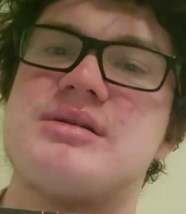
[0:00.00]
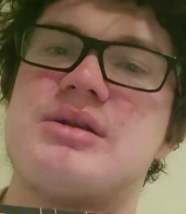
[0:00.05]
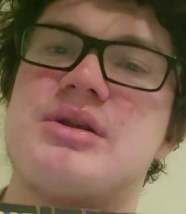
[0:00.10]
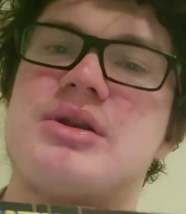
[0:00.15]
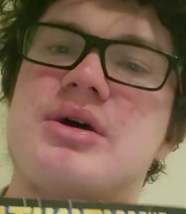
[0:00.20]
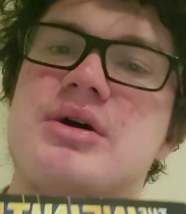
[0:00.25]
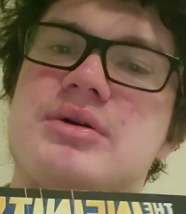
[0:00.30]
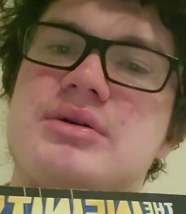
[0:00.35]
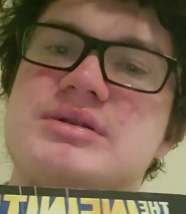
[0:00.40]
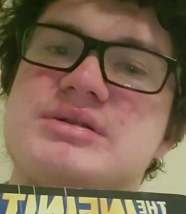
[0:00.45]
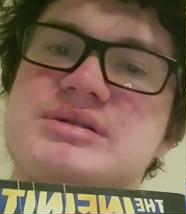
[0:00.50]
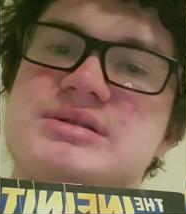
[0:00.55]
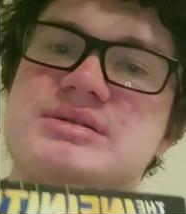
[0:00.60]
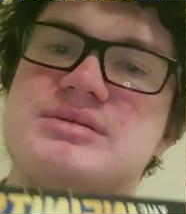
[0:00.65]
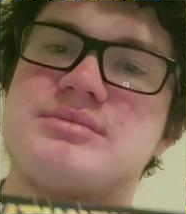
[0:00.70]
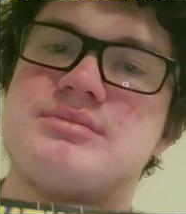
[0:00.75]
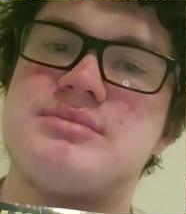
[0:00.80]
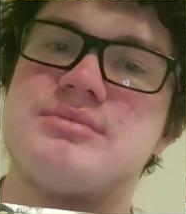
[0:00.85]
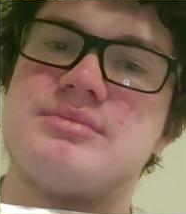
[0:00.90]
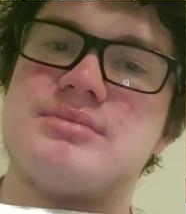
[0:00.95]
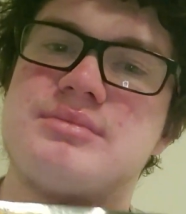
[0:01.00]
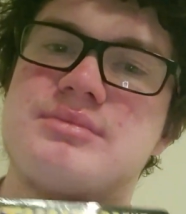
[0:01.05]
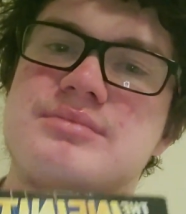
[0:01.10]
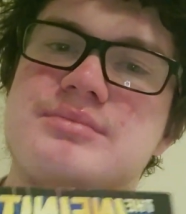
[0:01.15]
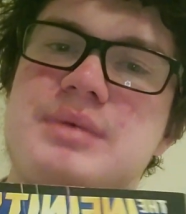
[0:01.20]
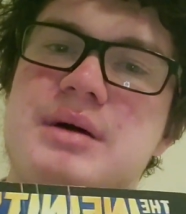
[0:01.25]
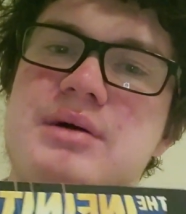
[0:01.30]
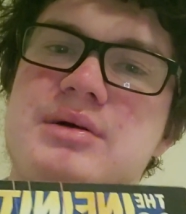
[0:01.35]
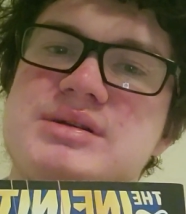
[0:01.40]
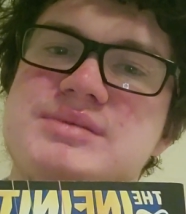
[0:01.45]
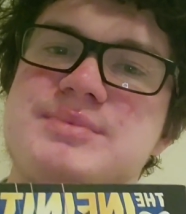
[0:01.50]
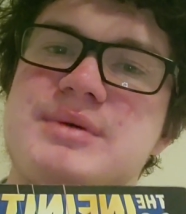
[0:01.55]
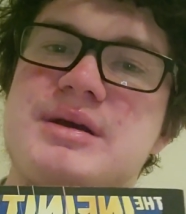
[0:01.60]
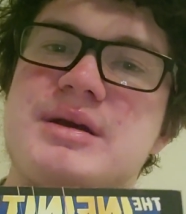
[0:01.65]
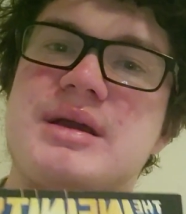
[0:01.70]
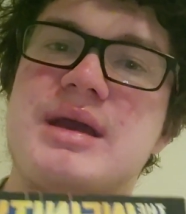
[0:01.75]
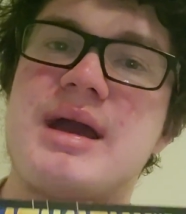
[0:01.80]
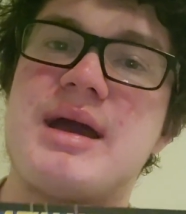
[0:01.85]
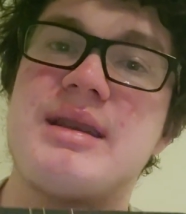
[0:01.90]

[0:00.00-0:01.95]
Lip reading: it's about as big.